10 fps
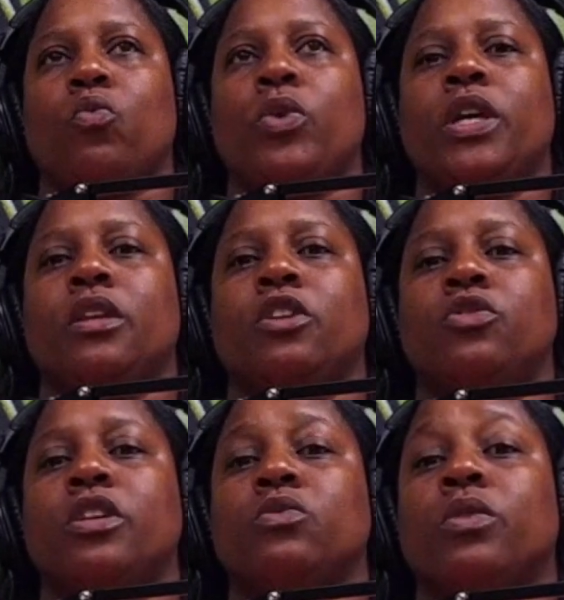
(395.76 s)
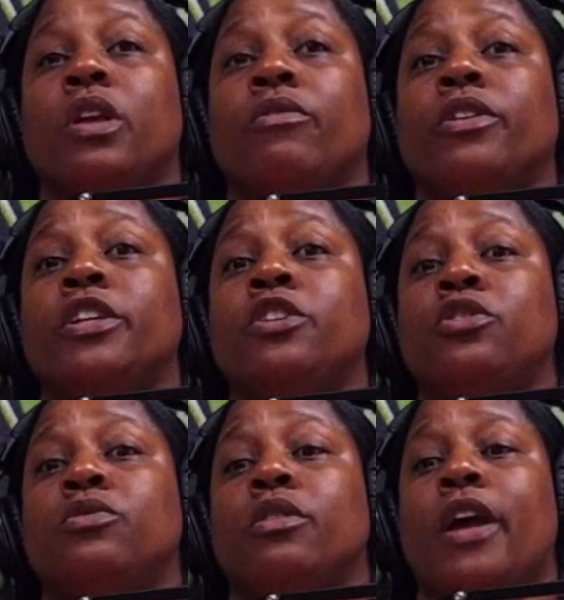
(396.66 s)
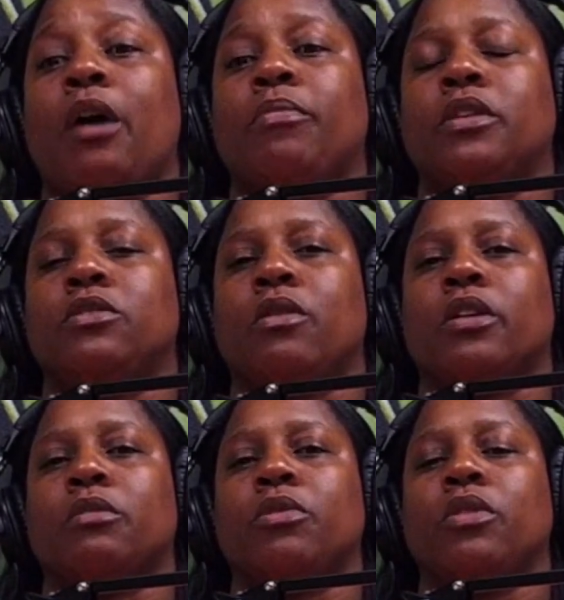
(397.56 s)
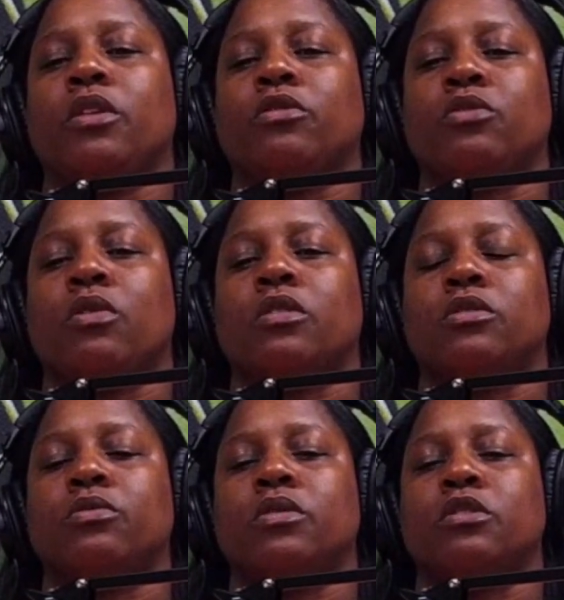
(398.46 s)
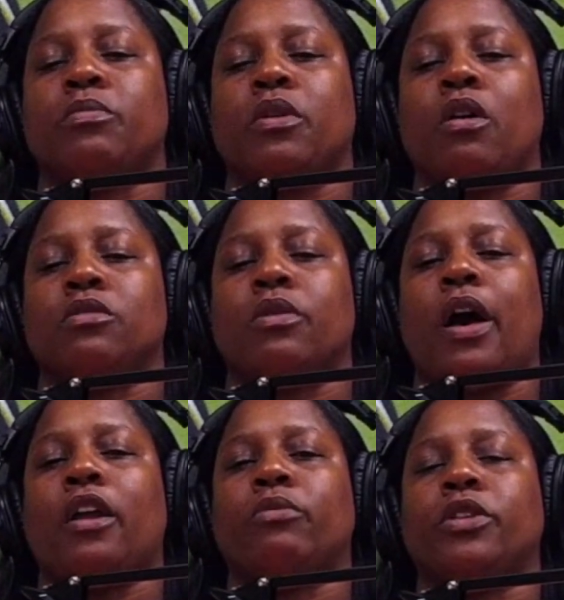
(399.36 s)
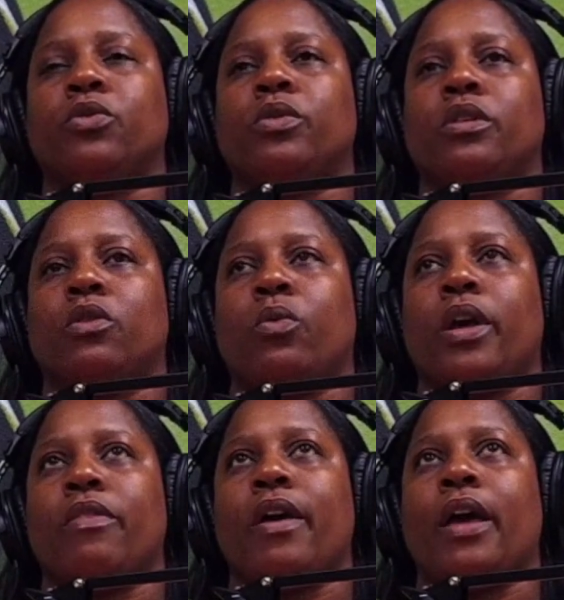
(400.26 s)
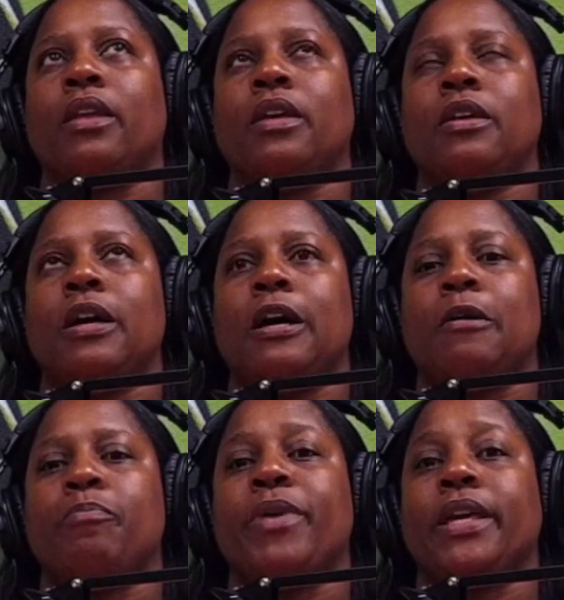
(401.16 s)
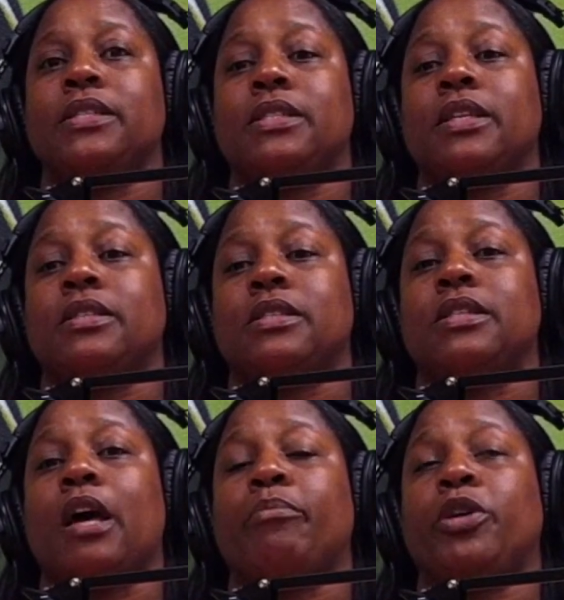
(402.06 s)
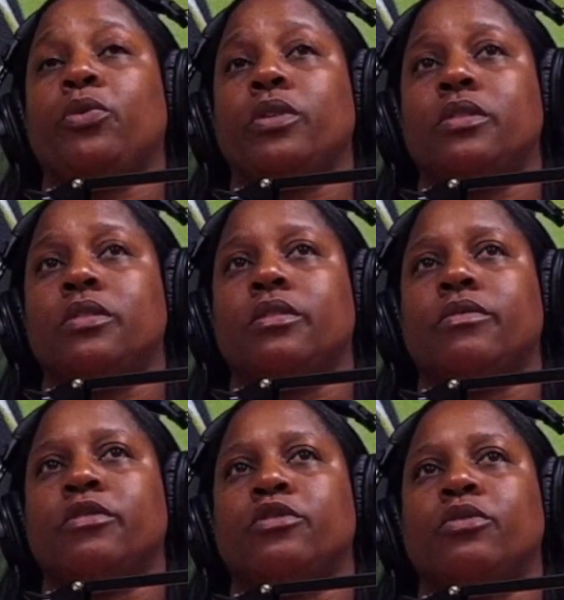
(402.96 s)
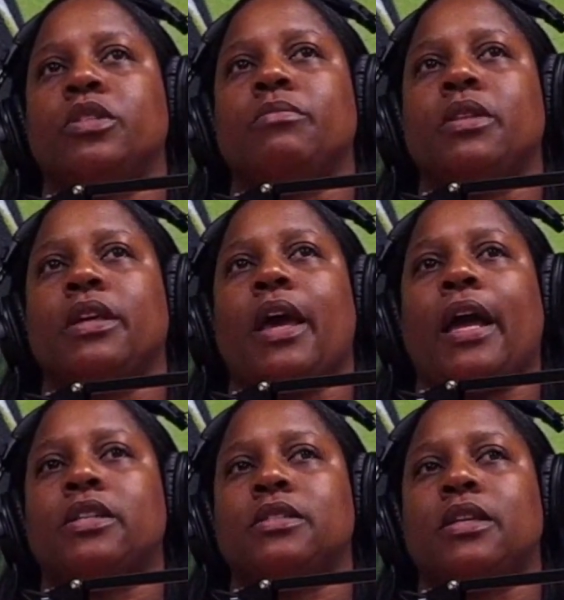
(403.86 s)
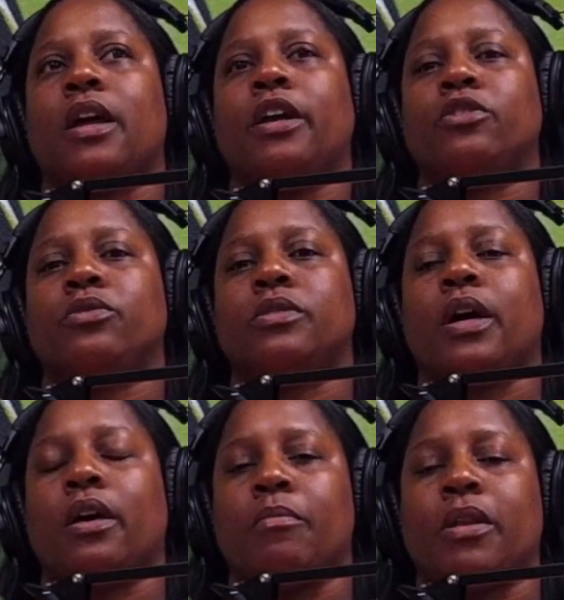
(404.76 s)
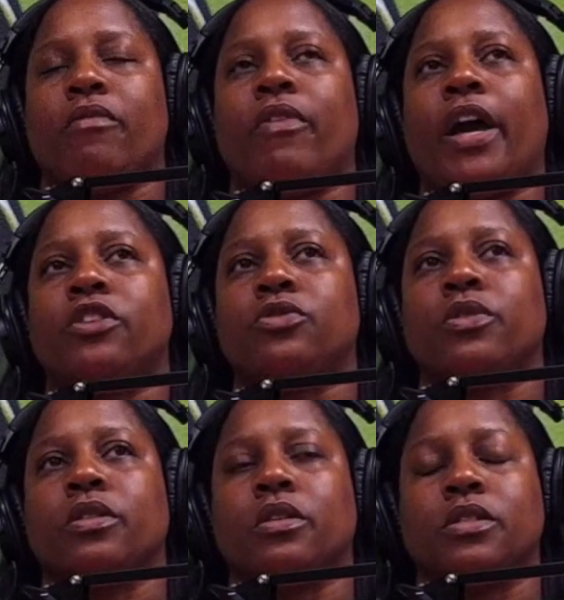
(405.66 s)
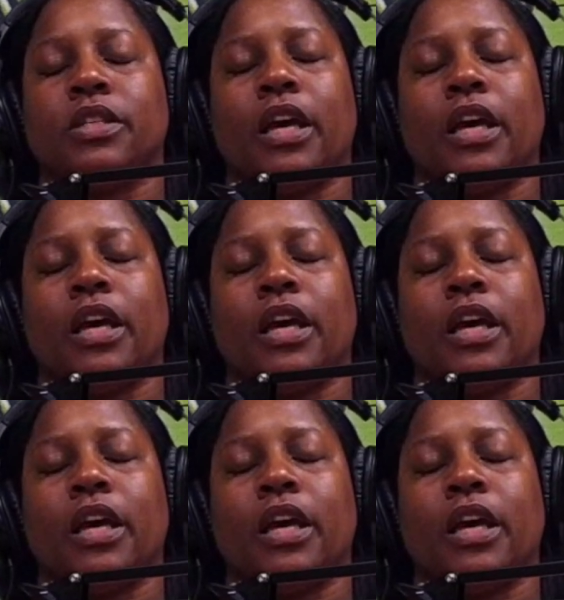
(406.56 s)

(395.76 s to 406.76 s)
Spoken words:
we can address whatever issues are happening to our community or to our students, but also how do we do it in a way that makes sense and is not punitive. So some of the actions that I do is I'm an advisor on the